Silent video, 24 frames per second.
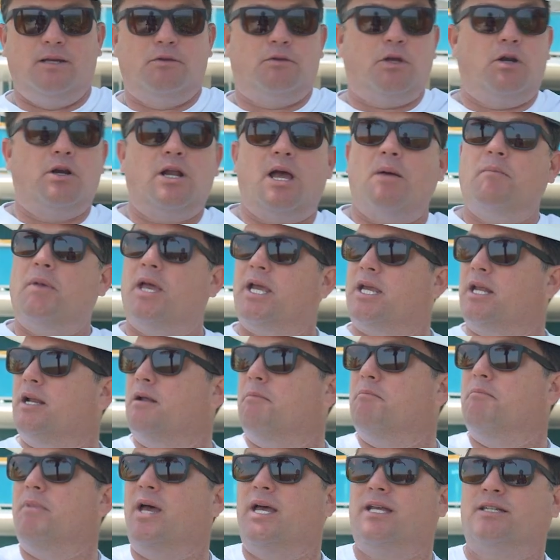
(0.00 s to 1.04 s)
they're not making
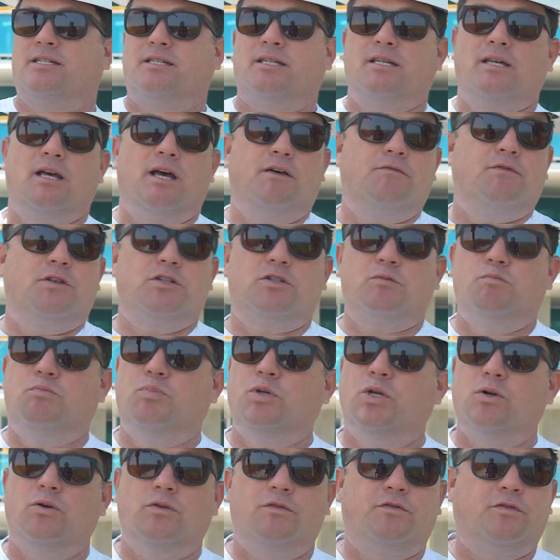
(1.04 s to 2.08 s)
a mess of this
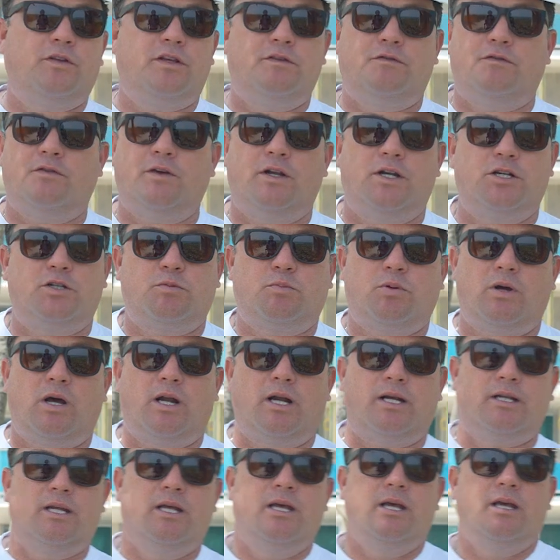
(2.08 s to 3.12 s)
beautifully finished
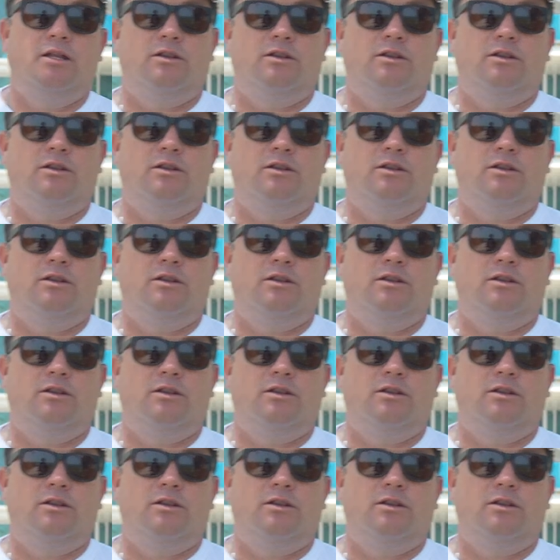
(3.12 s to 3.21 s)
product.